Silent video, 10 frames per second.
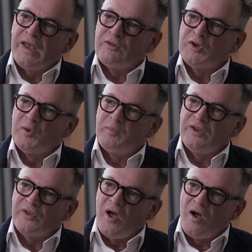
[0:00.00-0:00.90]
They have a
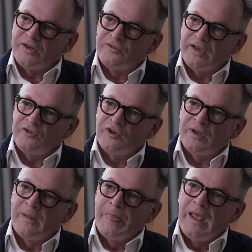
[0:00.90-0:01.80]
complex
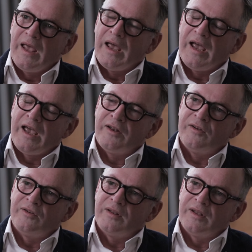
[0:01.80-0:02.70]
architecture,
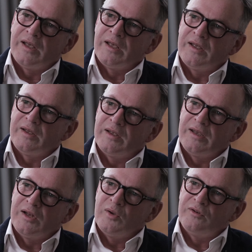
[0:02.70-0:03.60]
and
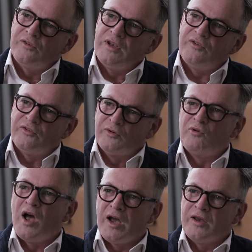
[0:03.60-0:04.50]
you know, diseases
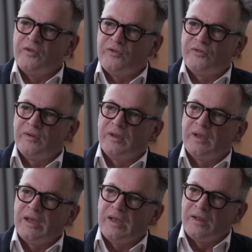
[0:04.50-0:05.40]
arise
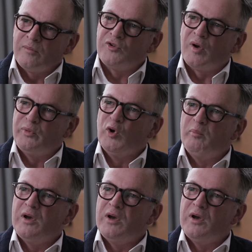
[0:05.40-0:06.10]
which are pure